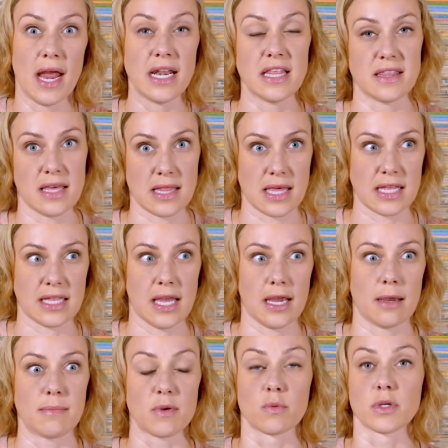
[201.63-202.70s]
anything like that
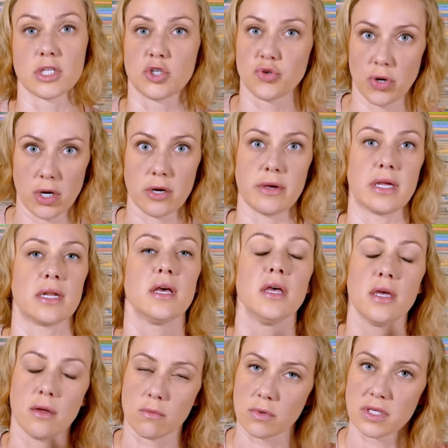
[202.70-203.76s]
it can be really triggering
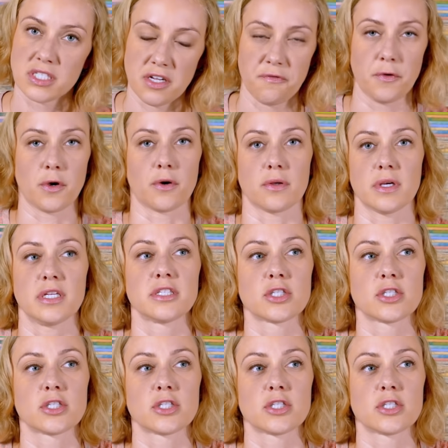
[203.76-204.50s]
and really difficult.